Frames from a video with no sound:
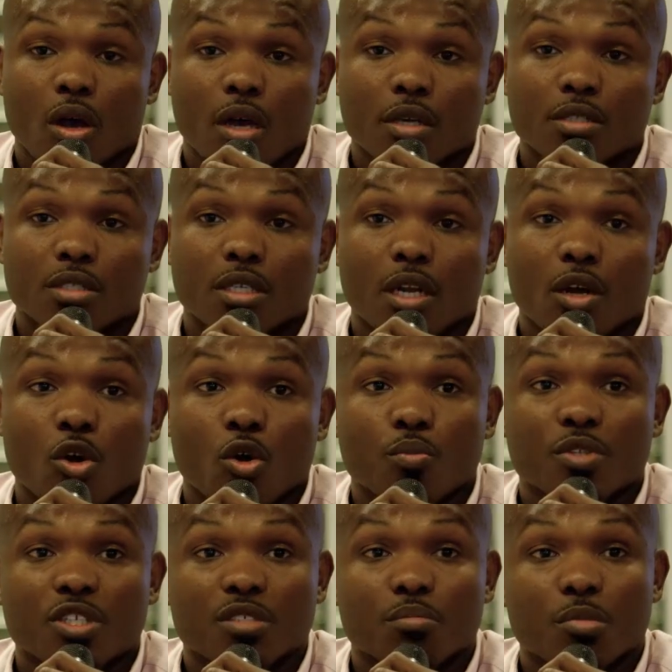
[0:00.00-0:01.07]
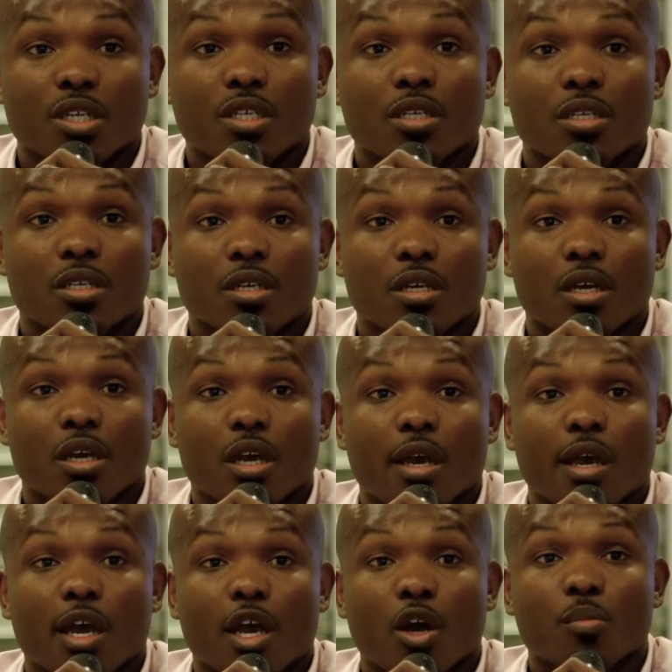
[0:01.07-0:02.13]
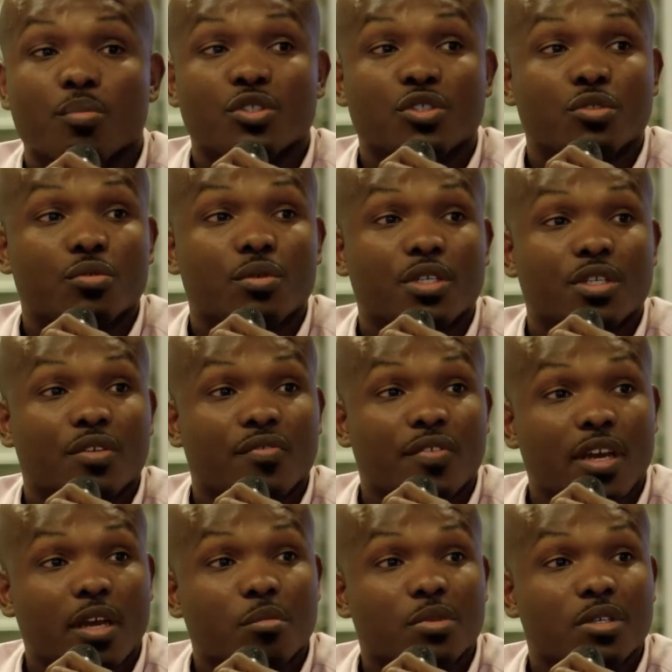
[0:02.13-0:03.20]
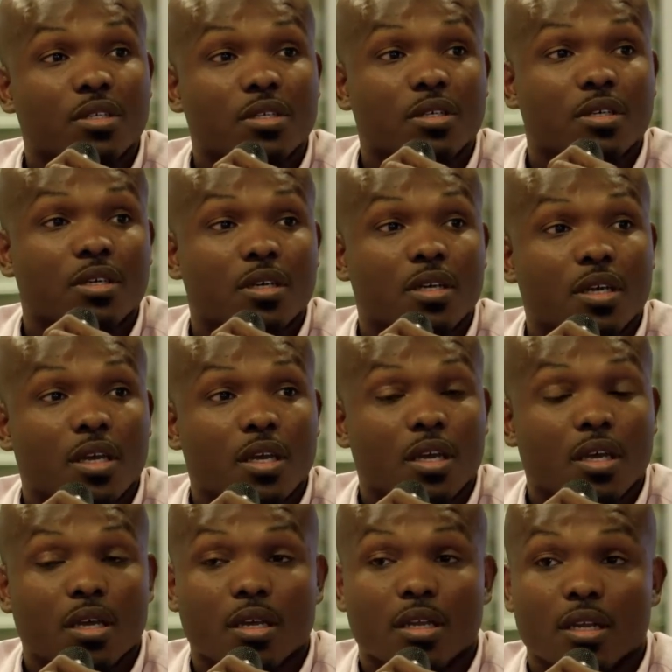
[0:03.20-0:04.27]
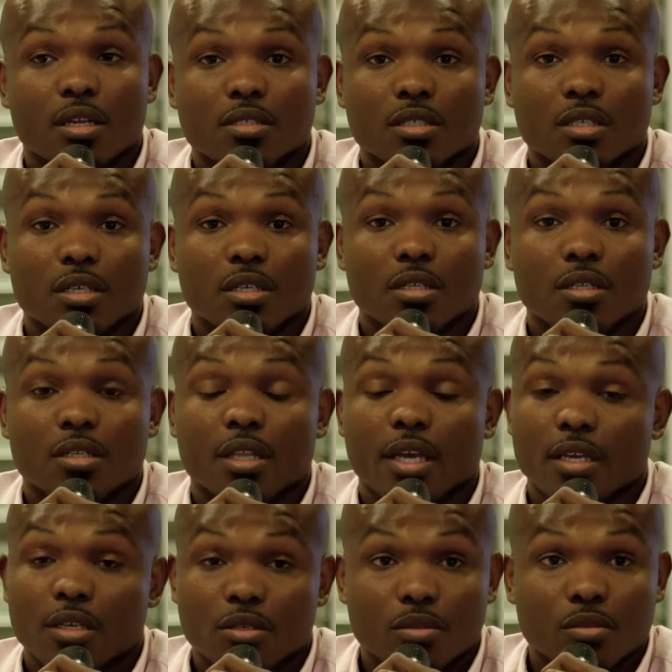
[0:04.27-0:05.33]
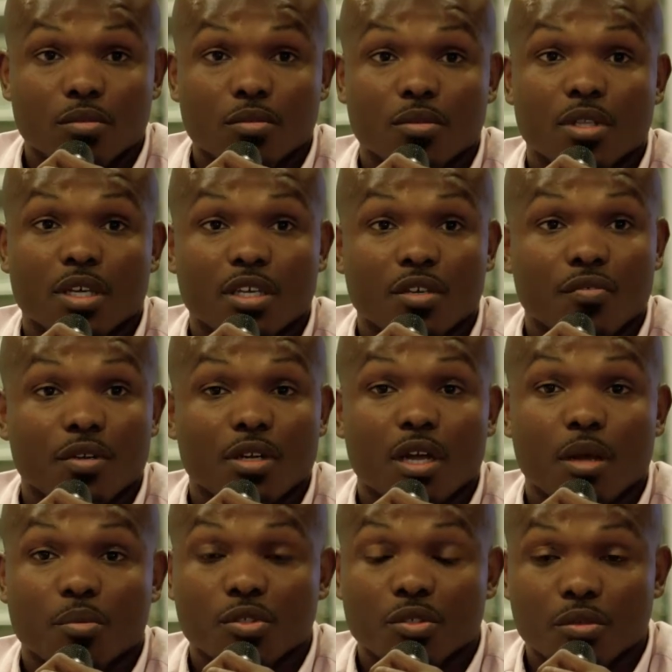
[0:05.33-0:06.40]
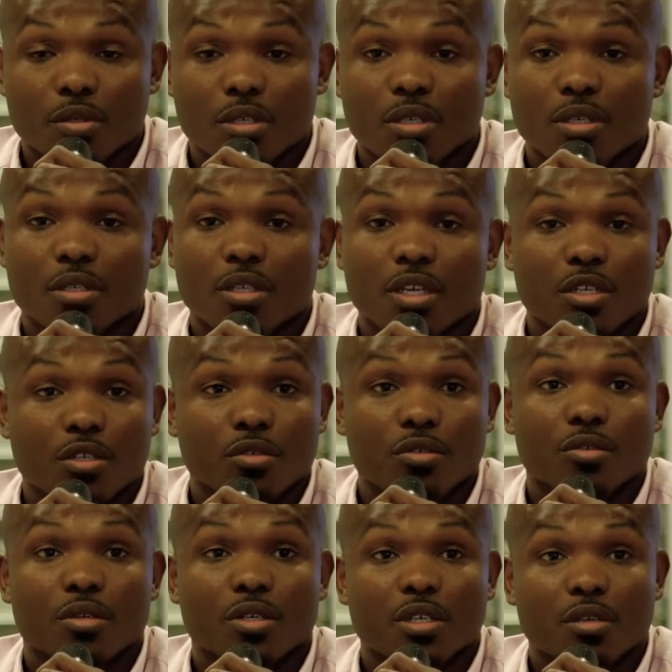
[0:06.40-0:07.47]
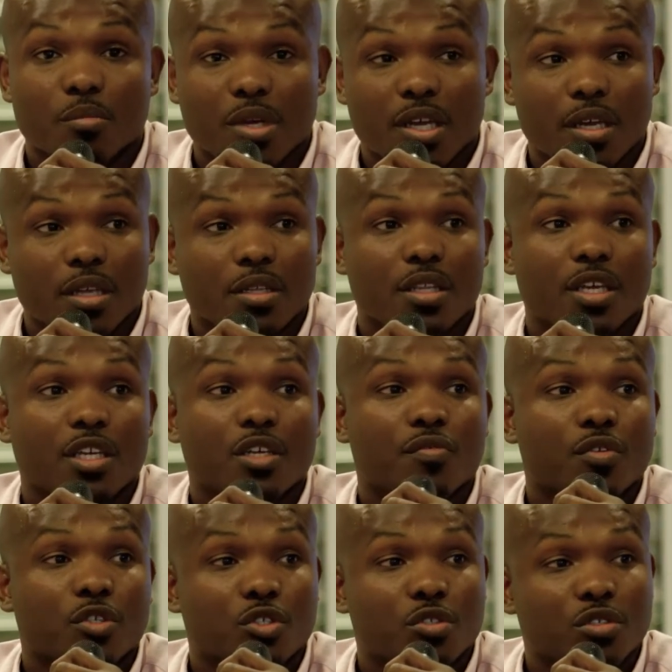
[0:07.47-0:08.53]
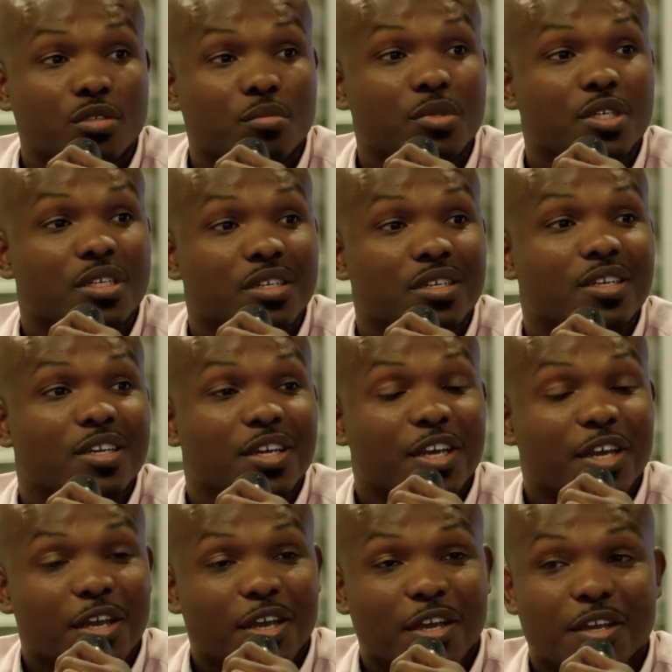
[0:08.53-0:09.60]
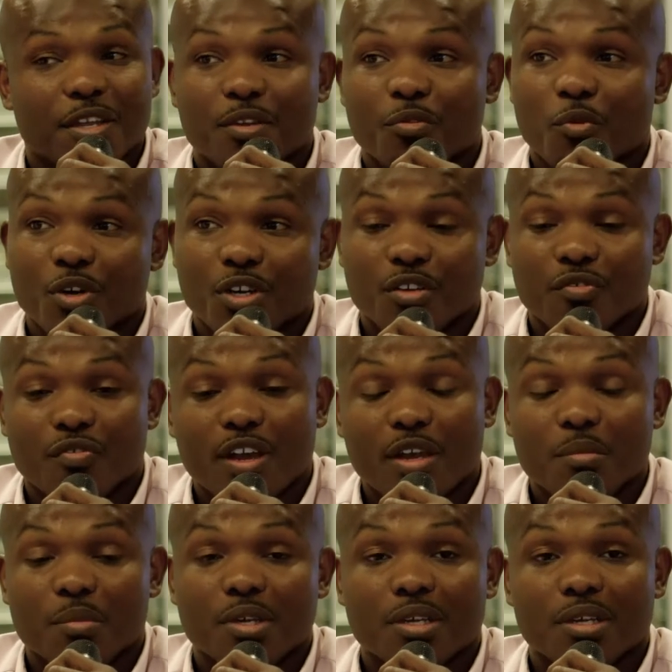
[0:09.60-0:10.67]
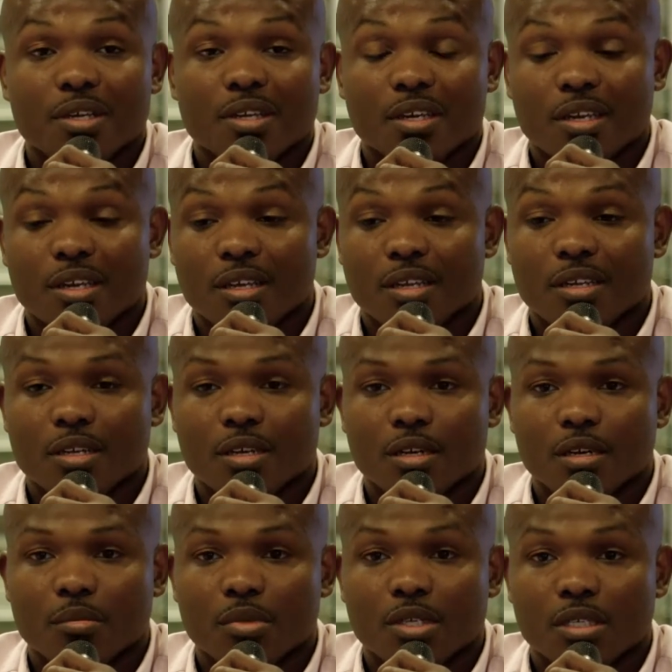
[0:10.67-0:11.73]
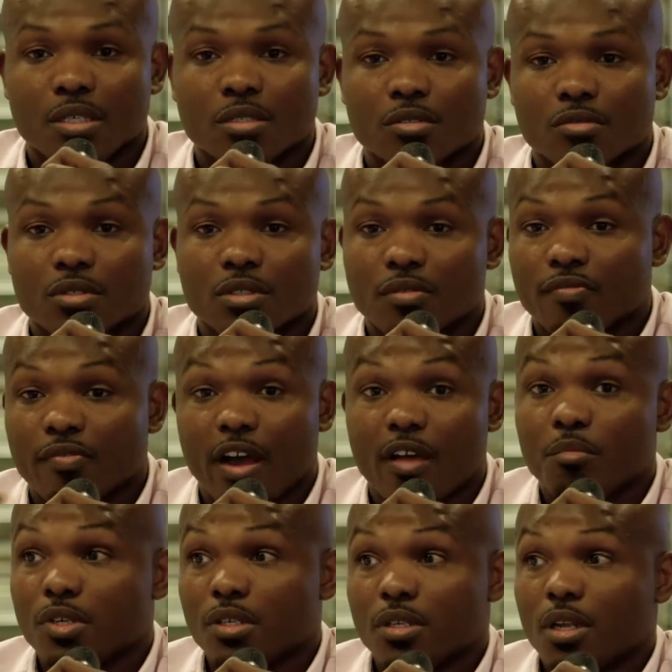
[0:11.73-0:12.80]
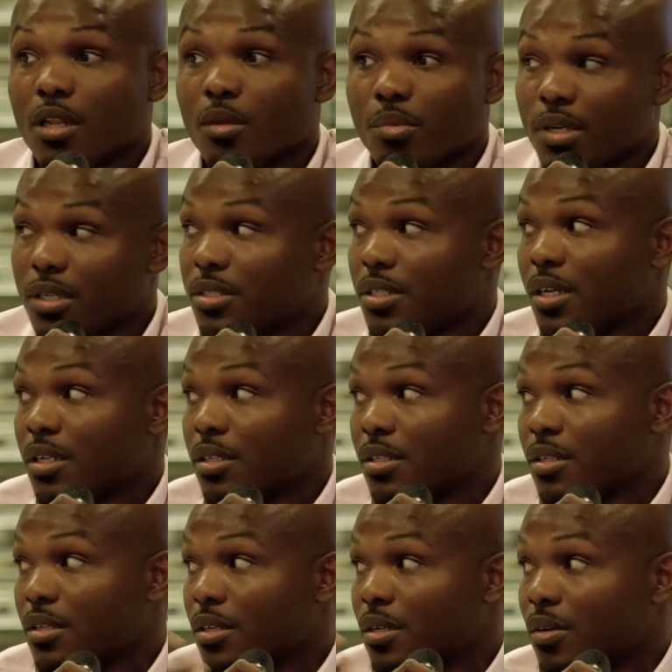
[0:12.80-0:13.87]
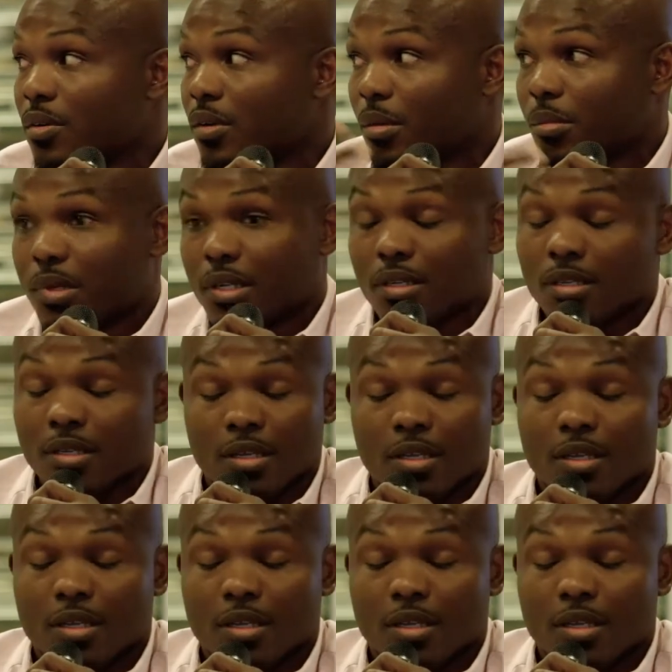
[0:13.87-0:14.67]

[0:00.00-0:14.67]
he said, I hope this money helps you and your family. And I said, thank you. Thank you for the opportunity. Thank you. You're a good man. Thank you for choosing me and wanting to fight me. And uh, because it was a $5 million paycheck, you know, I mean,